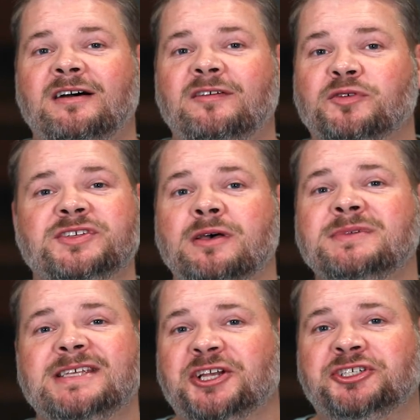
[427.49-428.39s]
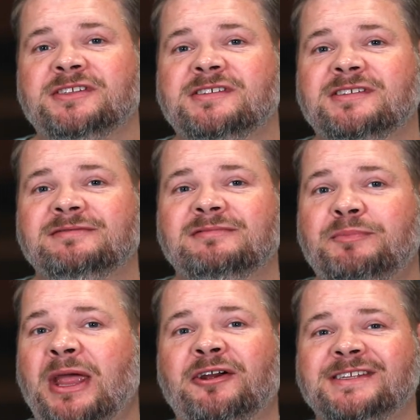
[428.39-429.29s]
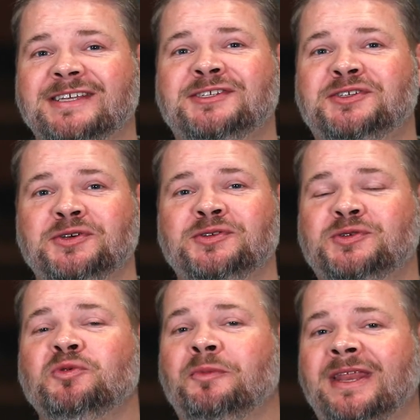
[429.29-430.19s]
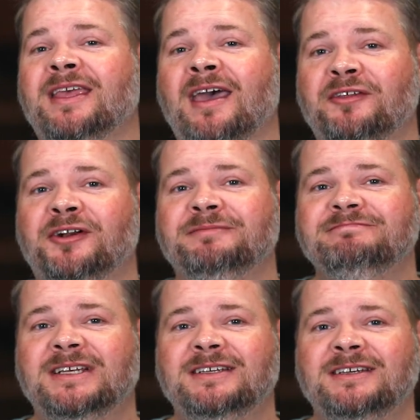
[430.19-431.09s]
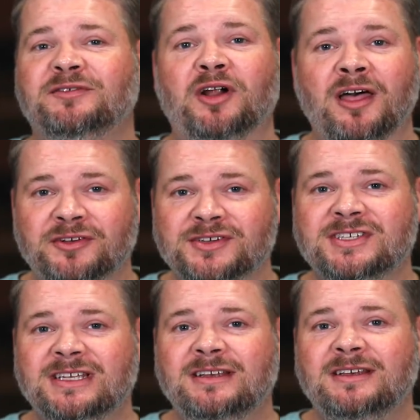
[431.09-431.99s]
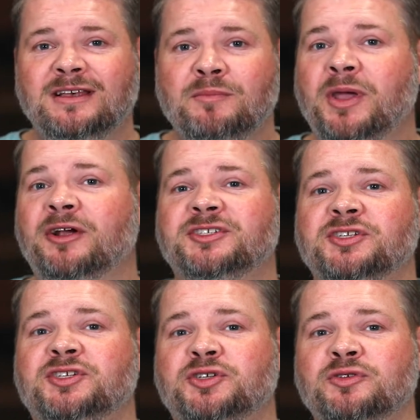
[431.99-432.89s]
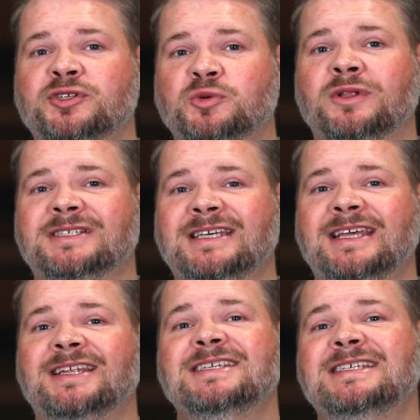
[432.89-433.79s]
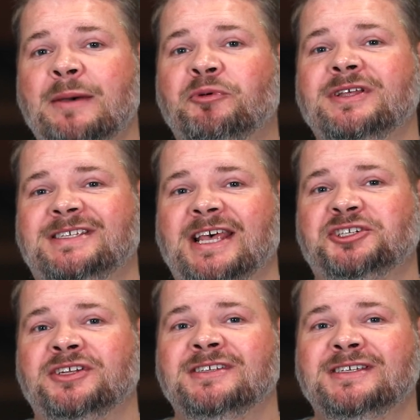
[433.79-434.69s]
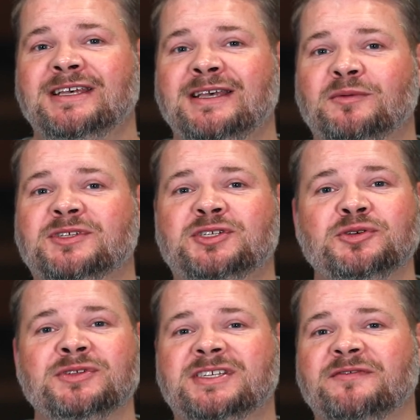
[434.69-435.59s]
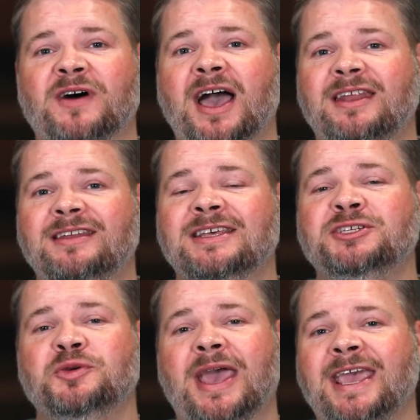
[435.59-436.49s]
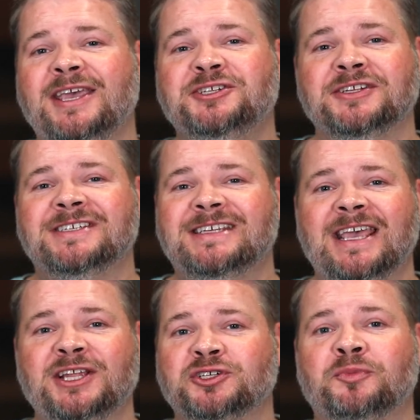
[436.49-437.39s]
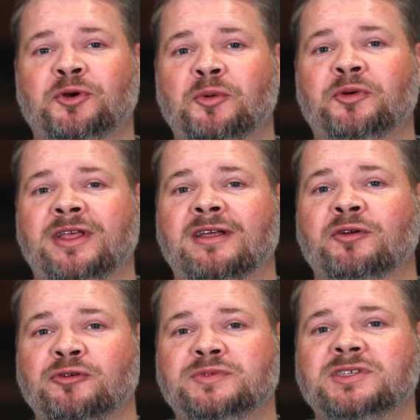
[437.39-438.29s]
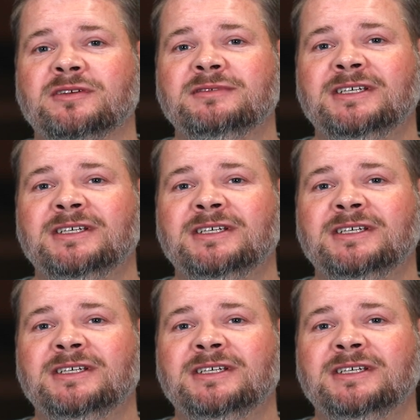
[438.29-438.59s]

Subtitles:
For some sessions, parents and students will be together. For others, parents and students will attend separate sessions with students divided into age and stage appropriate groups.